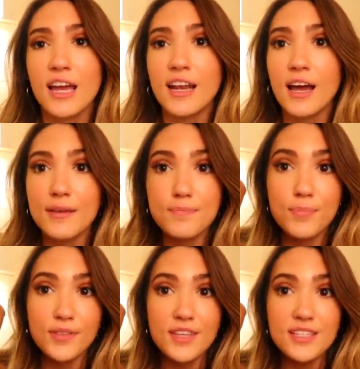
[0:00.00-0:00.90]
And I
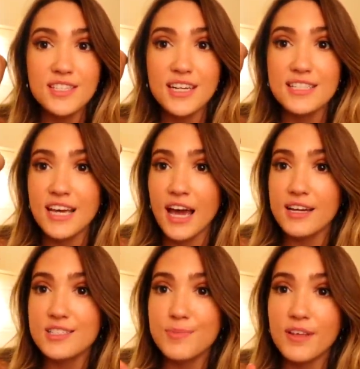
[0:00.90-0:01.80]
put this in a
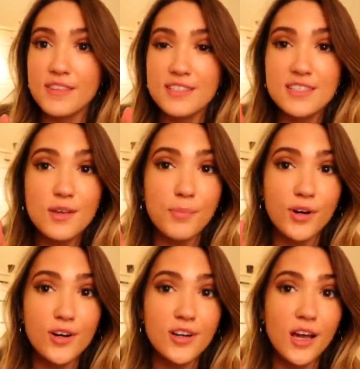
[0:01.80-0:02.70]
text, but this is a
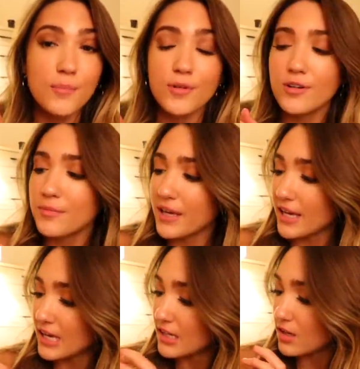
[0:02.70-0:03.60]
burn. I burned my
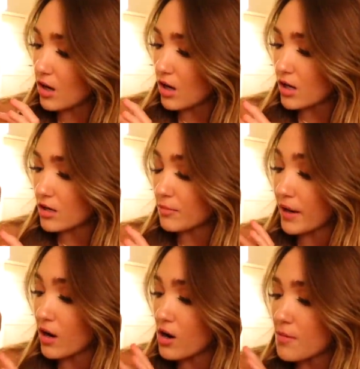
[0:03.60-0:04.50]

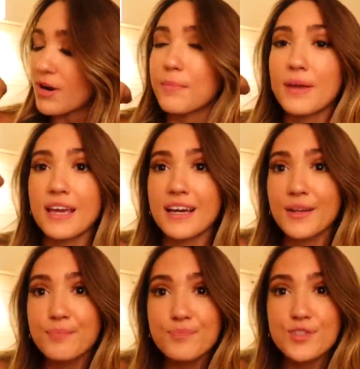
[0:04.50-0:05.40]
arm on a
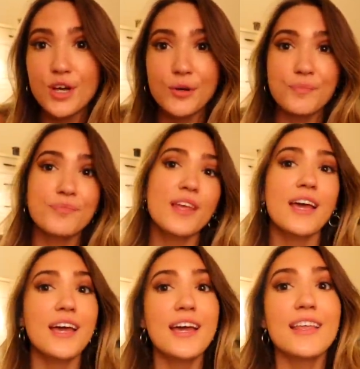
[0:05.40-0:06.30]
pan, so
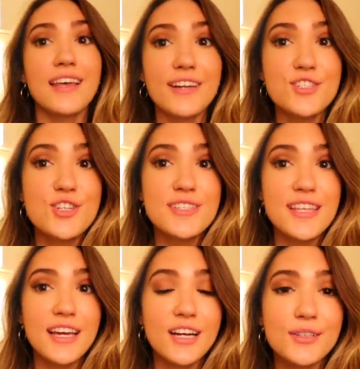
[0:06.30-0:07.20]
that is just
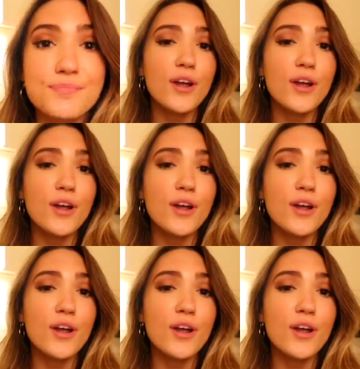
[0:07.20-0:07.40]
there.